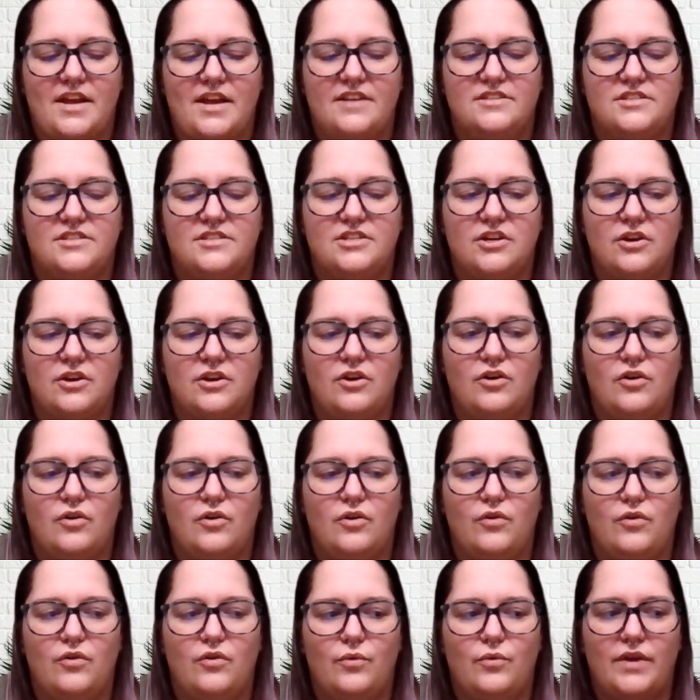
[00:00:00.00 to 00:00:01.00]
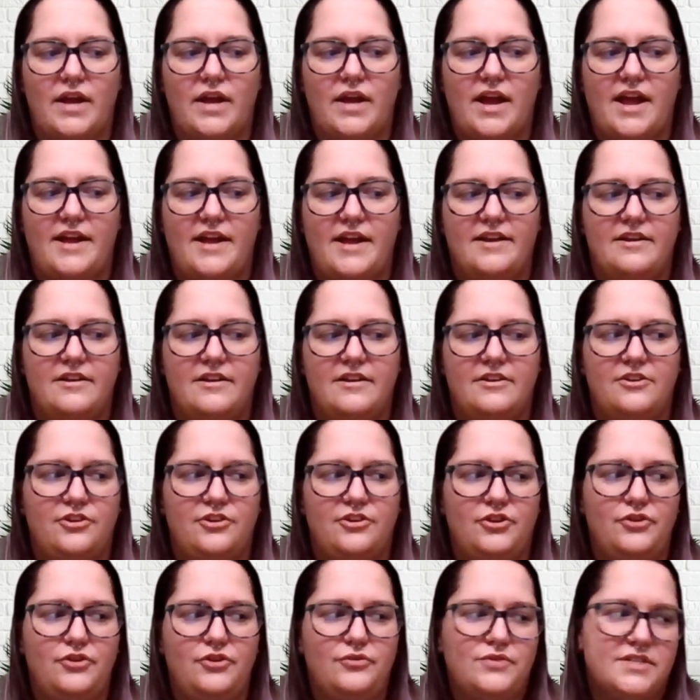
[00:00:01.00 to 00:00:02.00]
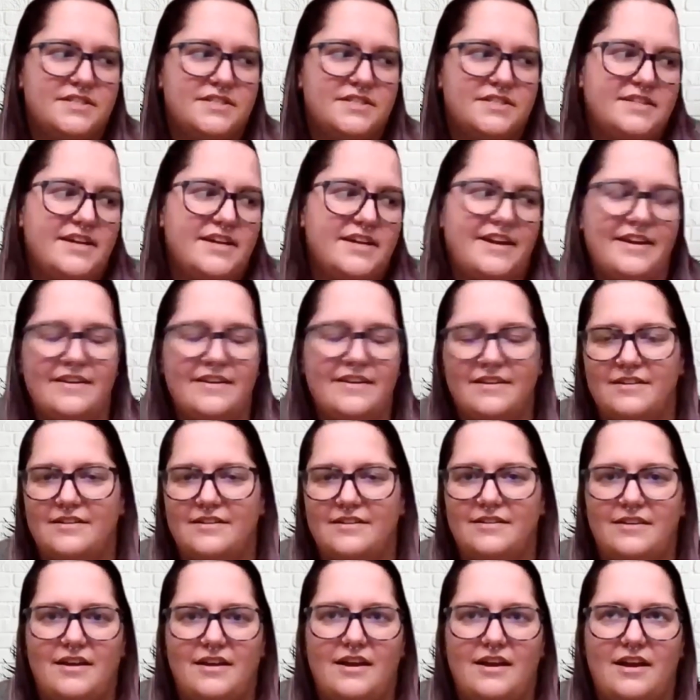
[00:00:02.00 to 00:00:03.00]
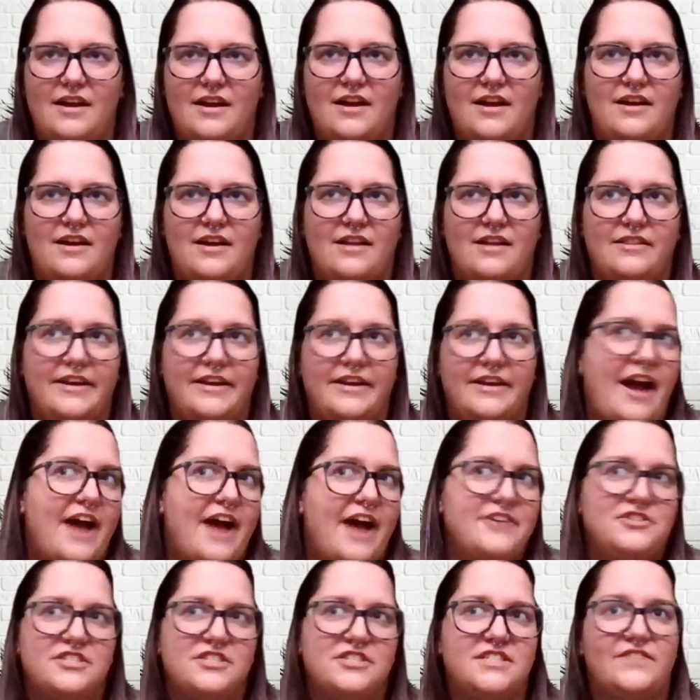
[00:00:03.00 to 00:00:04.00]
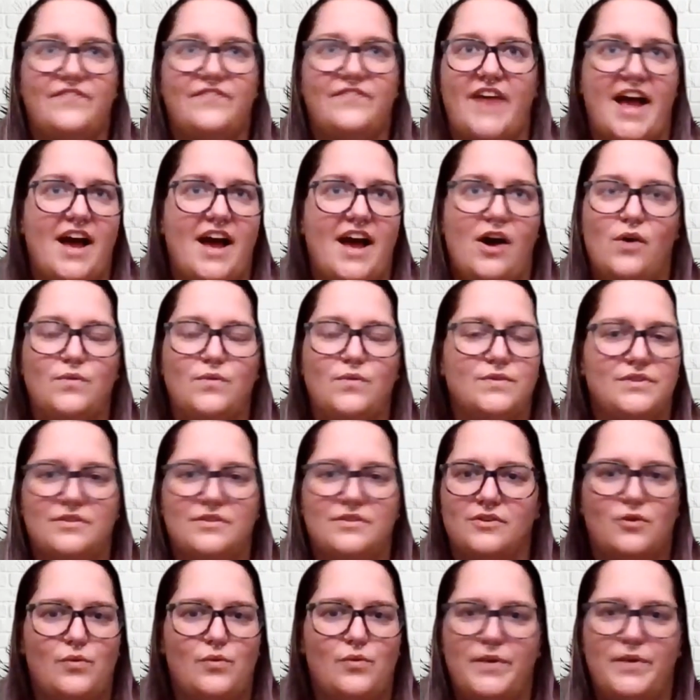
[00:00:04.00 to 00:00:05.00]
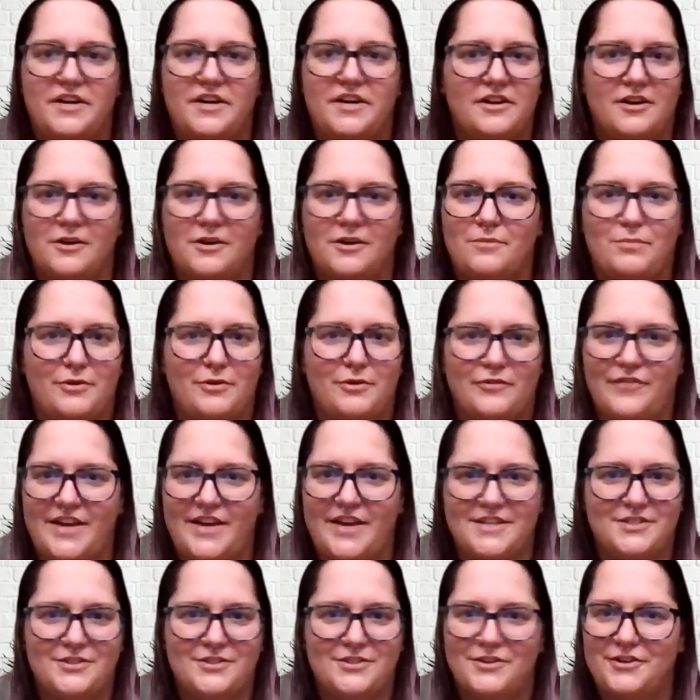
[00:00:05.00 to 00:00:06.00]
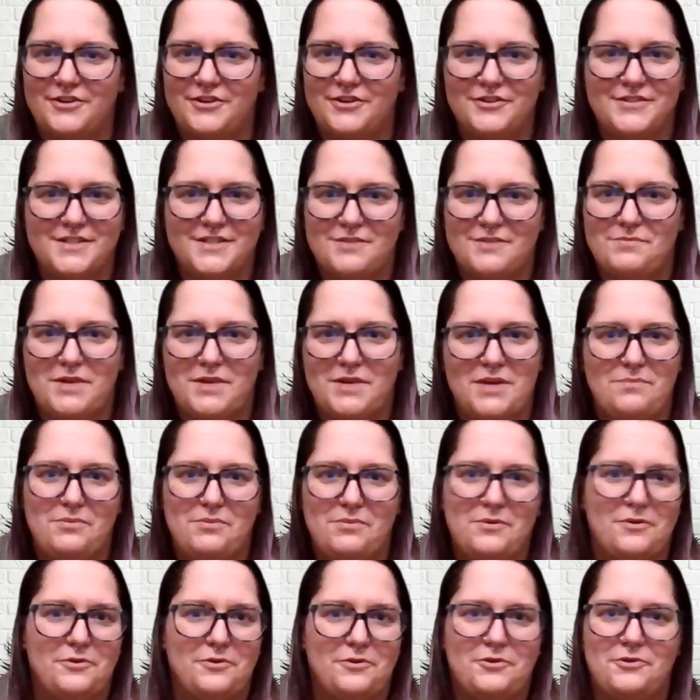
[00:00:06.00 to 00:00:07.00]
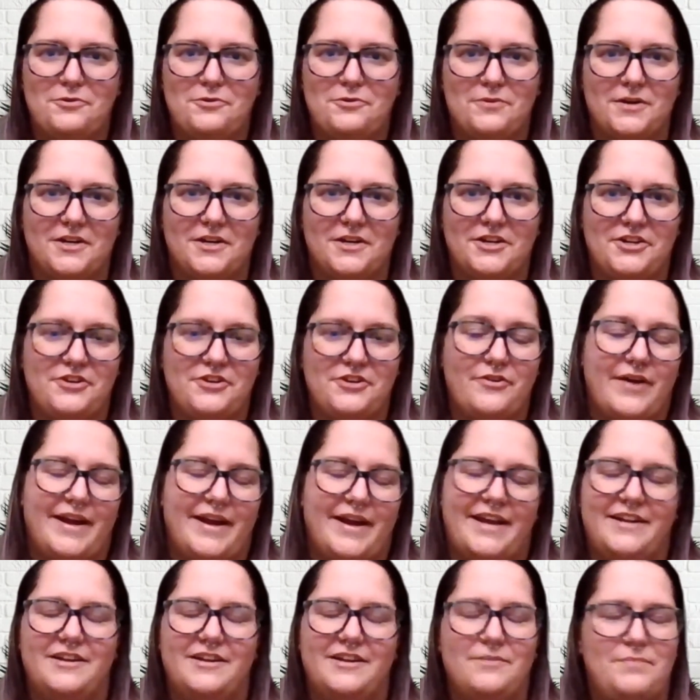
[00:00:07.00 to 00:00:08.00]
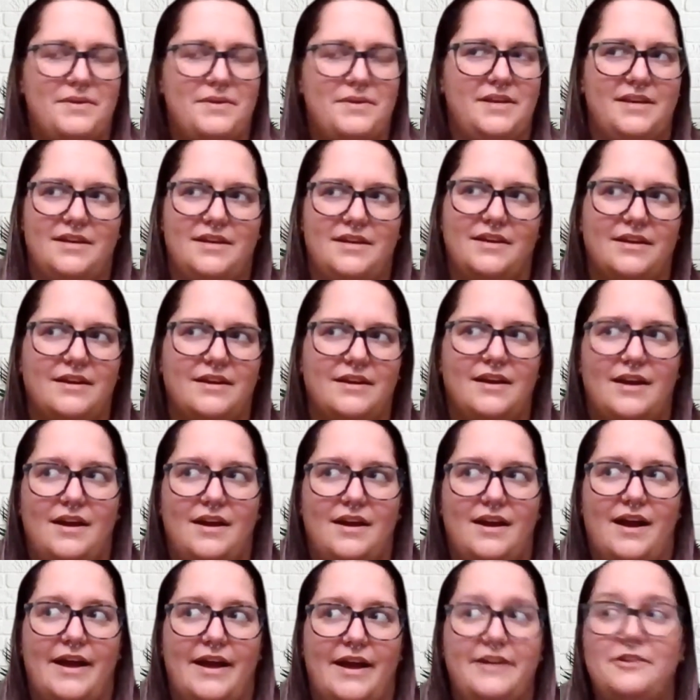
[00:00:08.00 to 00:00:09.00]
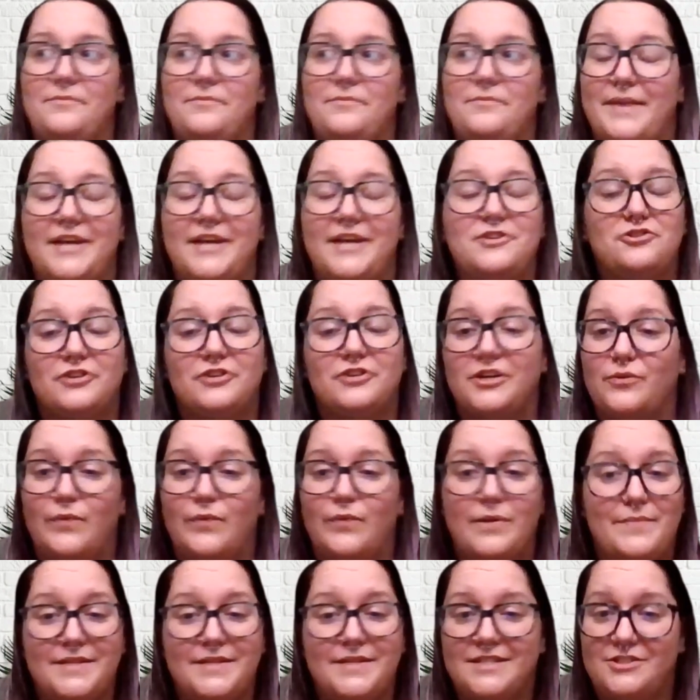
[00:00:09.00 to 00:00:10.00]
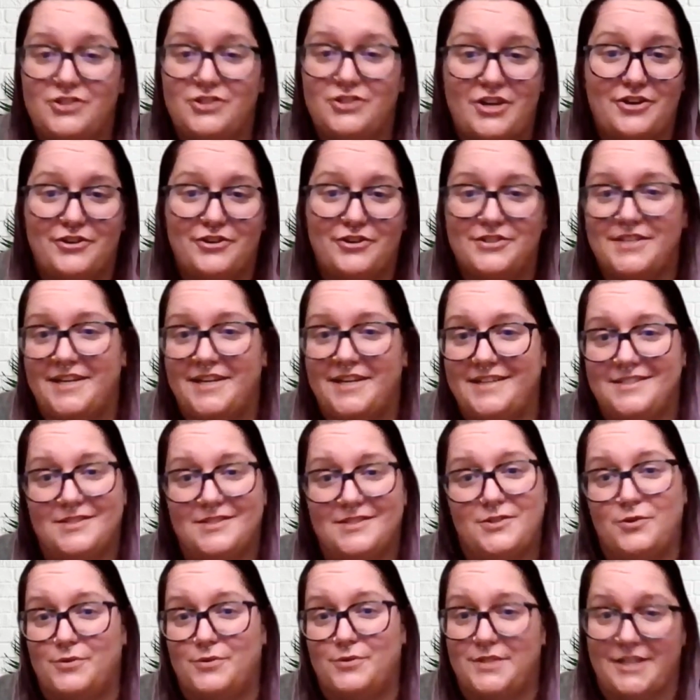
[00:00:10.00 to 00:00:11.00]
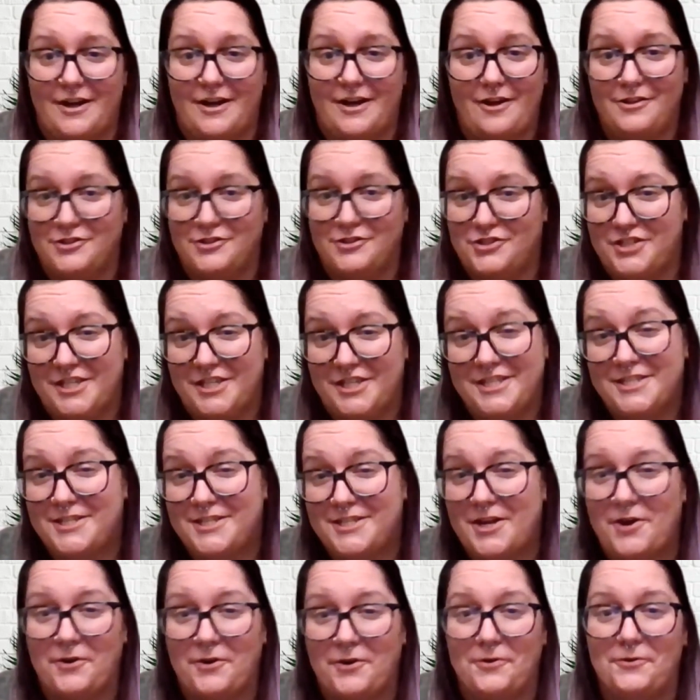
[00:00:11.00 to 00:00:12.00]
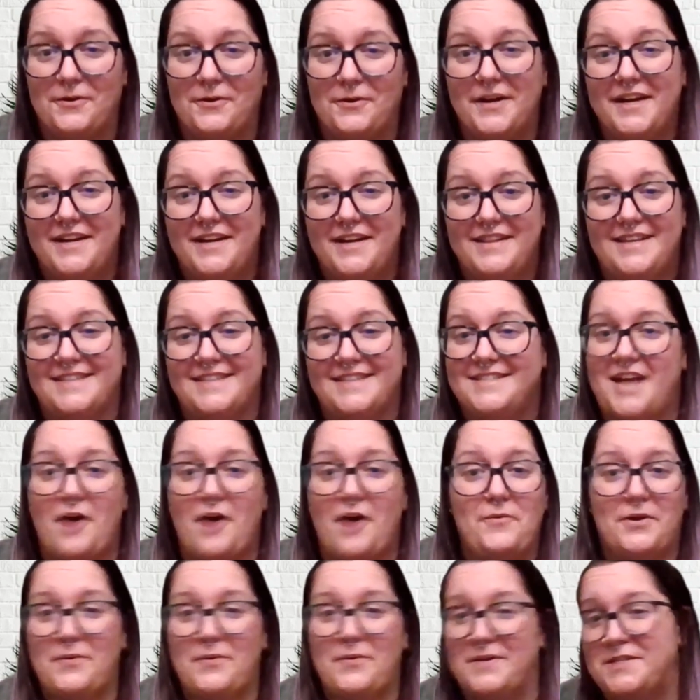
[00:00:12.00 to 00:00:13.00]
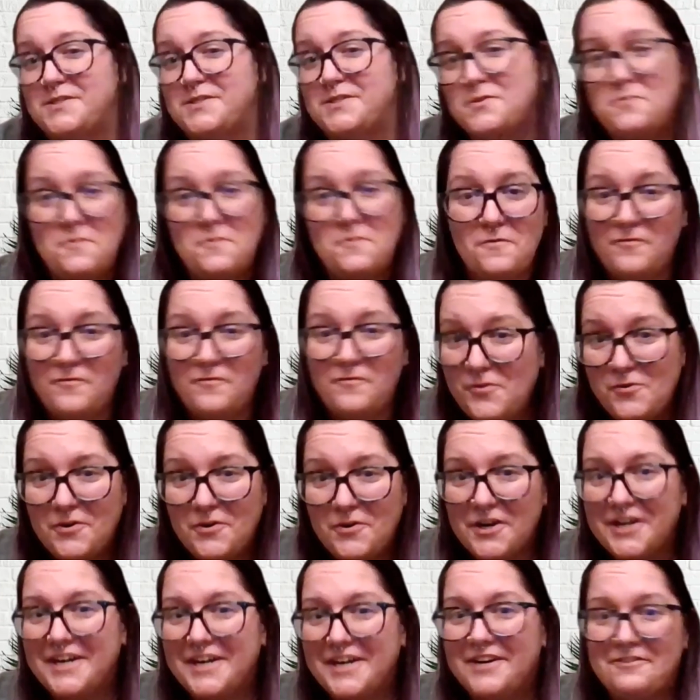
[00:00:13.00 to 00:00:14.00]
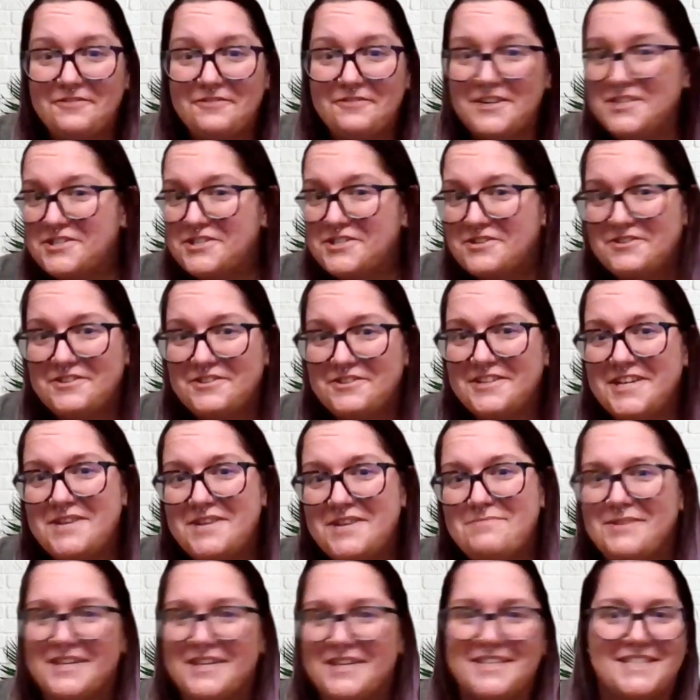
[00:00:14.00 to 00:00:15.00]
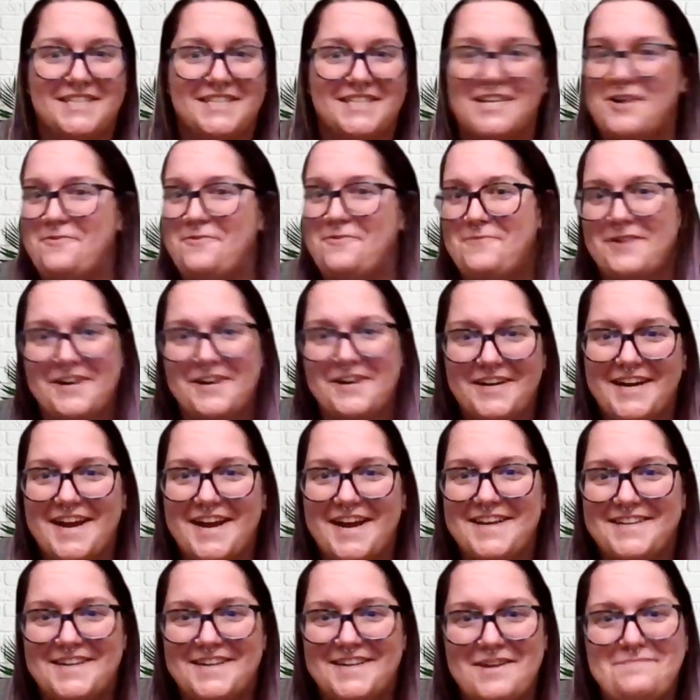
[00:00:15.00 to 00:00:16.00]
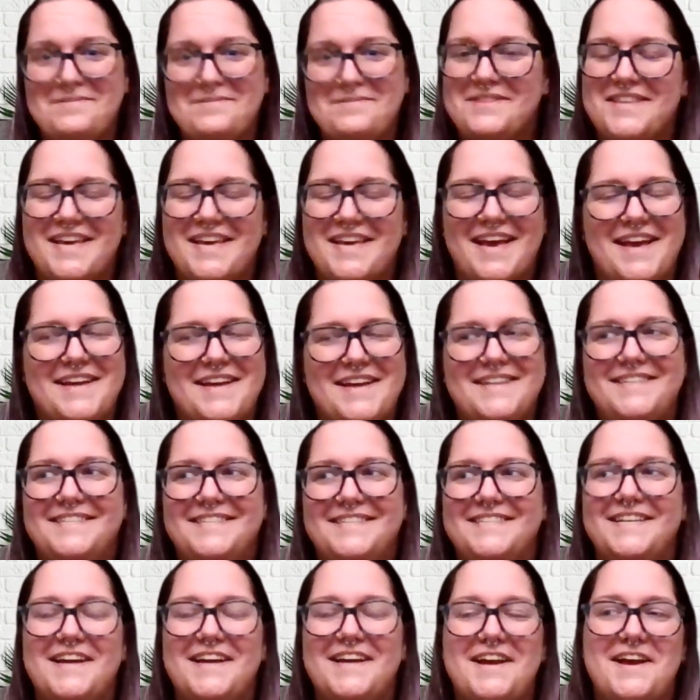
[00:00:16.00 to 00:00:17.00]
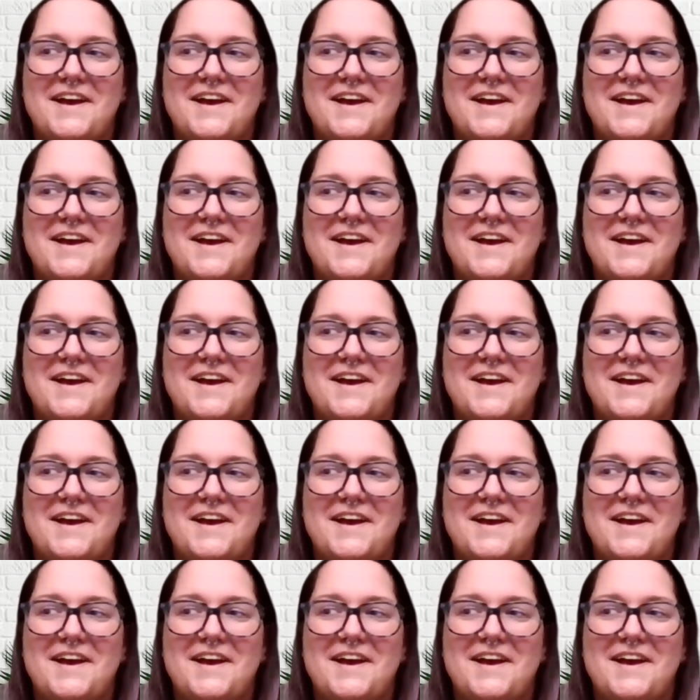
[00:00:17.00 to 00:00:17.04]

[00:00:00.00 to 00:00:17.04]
so, and you just like I just found the queer professors and people who were, I ended up majoring in women's and gender studies and sociology. So that's not what I went to school for originally, but it's where I ended up at the end.